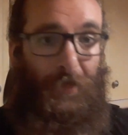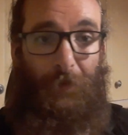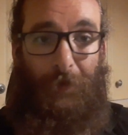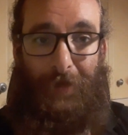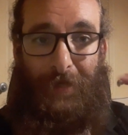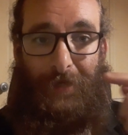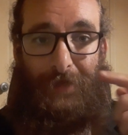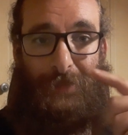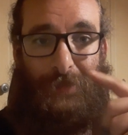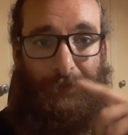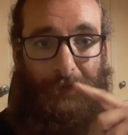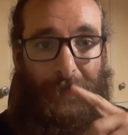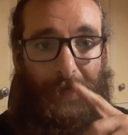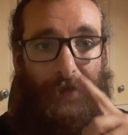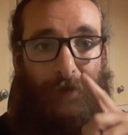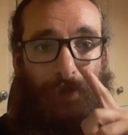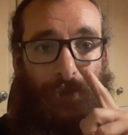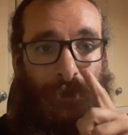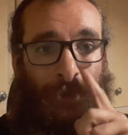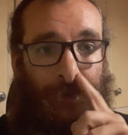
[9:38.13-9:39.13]
I would actually be
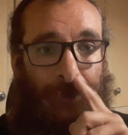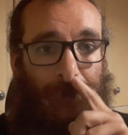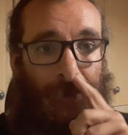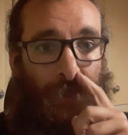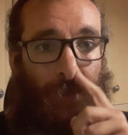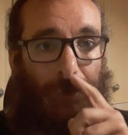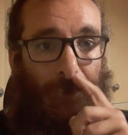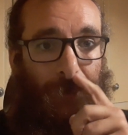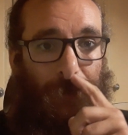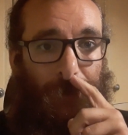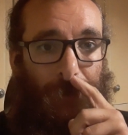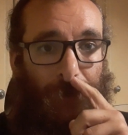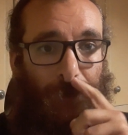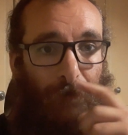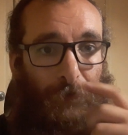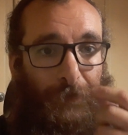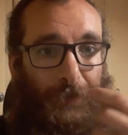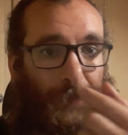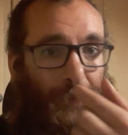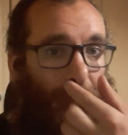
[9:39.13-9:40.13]
able to insert the
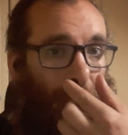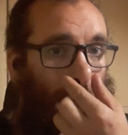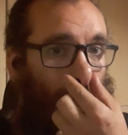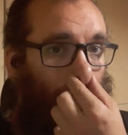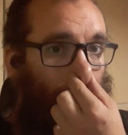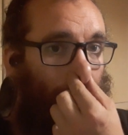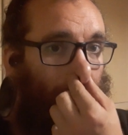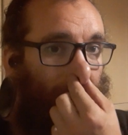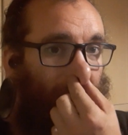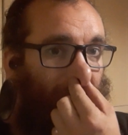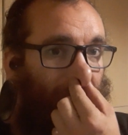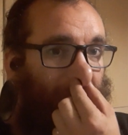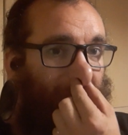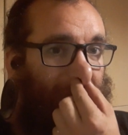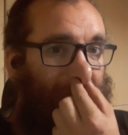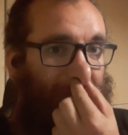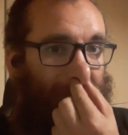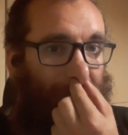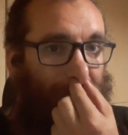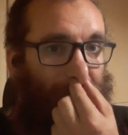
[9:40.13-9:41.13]
jewellery for my
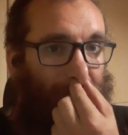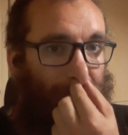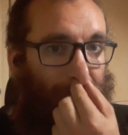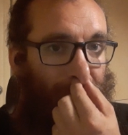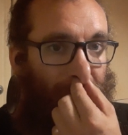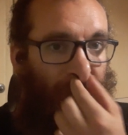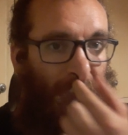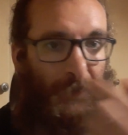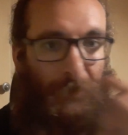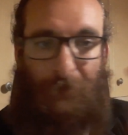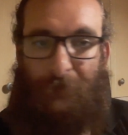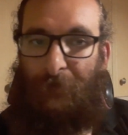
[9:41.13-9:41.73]
septum